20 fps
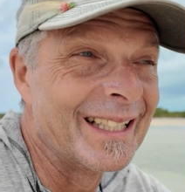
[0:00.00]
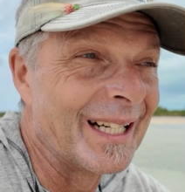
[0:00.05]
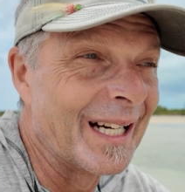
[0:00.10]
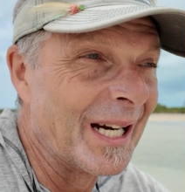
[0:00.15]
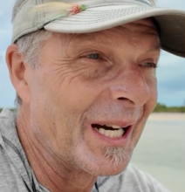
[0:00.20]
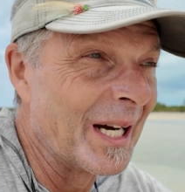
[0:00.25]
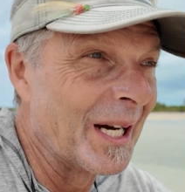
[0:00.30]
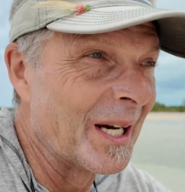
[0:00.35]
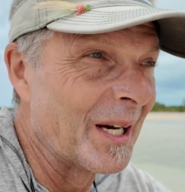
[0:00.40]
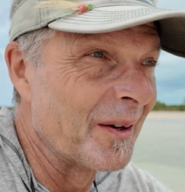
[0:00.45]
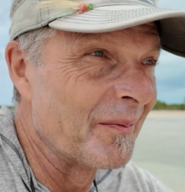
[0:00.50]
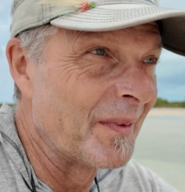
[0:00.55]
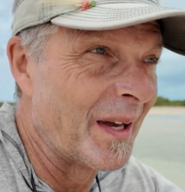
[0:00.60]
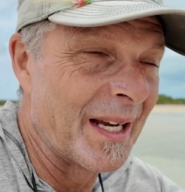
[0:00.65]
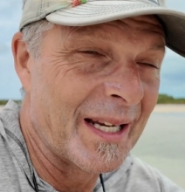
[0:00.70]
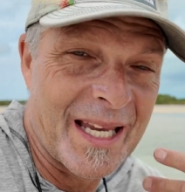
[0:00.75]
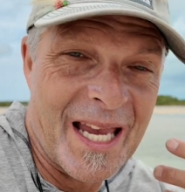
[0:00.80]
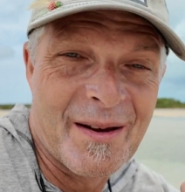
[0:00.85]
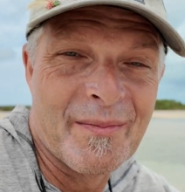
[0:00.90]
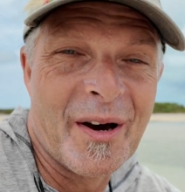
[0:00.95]

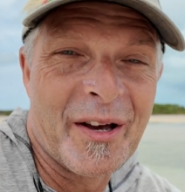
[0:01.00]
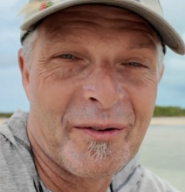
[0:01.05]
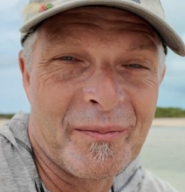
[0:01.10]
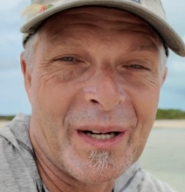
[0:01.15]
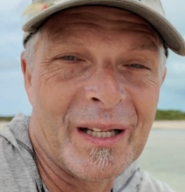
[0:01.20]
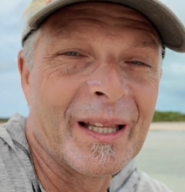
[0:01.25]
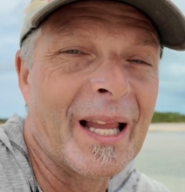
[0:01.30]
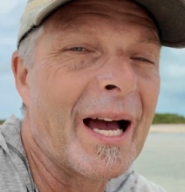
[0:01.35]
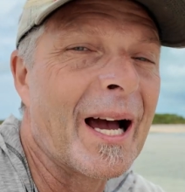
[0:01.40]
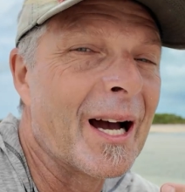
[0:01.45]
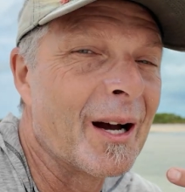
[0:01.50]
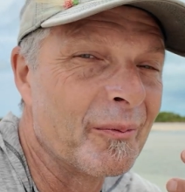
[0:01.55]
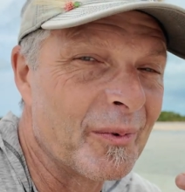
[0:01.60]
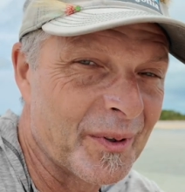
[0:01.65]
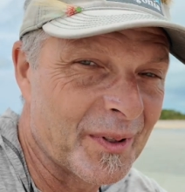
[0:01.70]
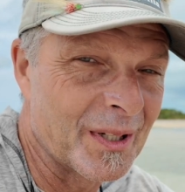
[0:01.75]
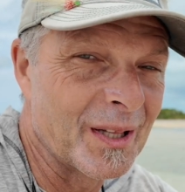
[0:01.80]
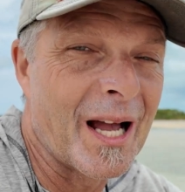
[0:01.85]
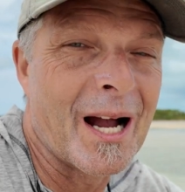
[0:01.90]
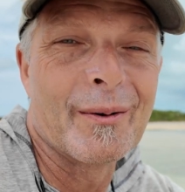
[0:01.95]
that came out of my lab
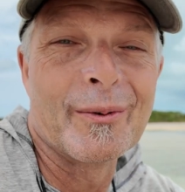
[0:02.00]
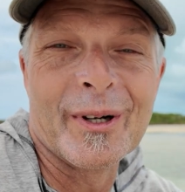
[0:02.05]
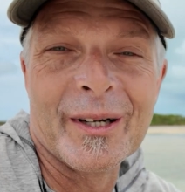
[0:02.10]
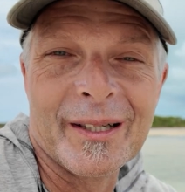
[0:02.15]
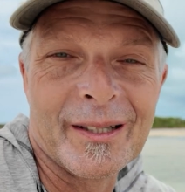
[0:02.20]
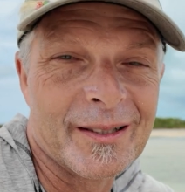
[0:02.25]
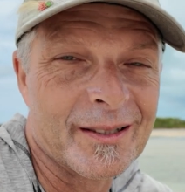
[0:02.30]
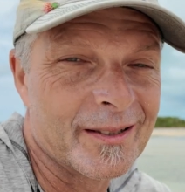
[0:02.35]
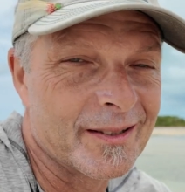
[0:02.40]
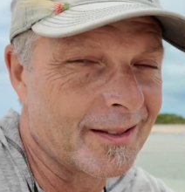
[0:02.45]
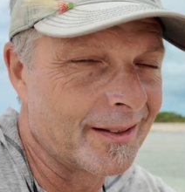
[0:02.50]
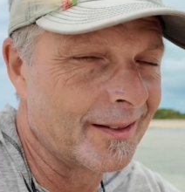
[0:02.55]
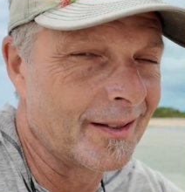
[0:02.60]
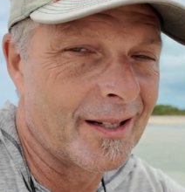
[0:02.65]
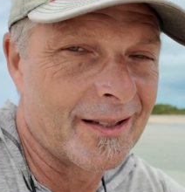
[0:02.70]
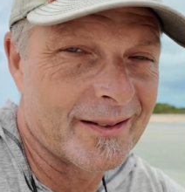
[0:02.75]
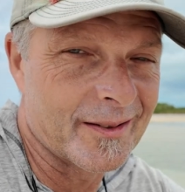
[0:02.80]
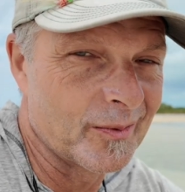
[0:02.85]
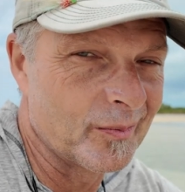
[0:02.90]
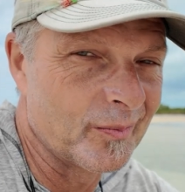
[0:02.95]
with collaborators and an
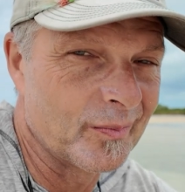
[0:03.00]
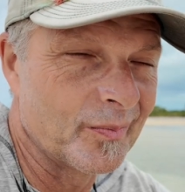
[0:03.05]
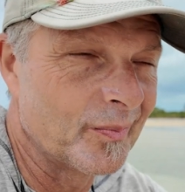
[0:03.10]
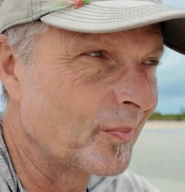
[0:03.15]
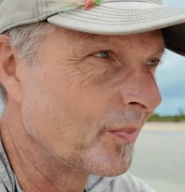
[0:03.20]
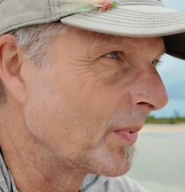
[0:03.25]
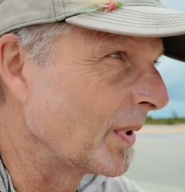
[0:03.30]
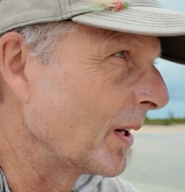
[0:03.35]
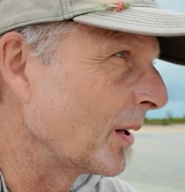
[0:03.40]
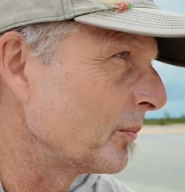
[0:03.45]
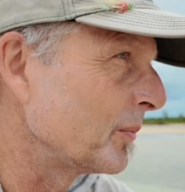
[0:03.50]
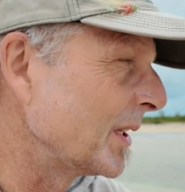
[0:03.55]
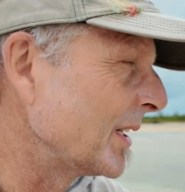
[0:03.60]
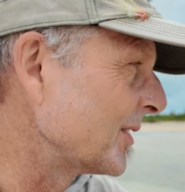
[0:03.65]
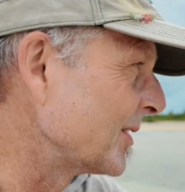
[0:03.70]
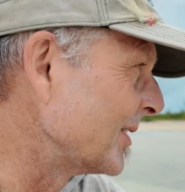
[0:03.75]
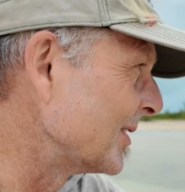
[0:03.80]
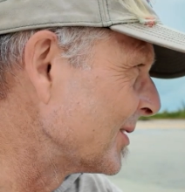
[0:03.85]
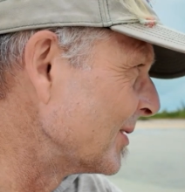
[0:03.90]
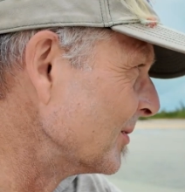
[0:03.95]
awesome
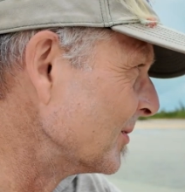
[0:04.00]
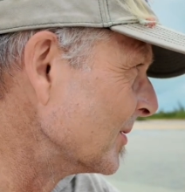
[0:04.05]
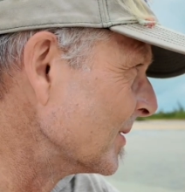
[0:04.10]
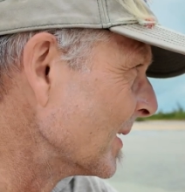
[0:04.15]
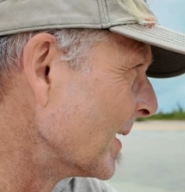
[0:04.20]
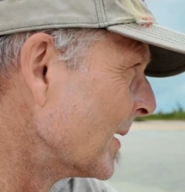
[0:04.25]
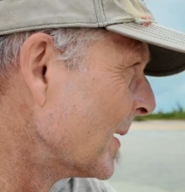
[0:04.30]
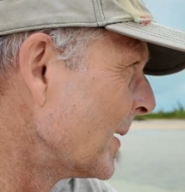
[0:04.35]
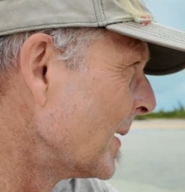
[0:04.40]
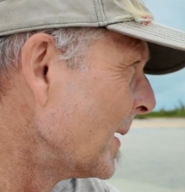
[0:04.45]
PhD student.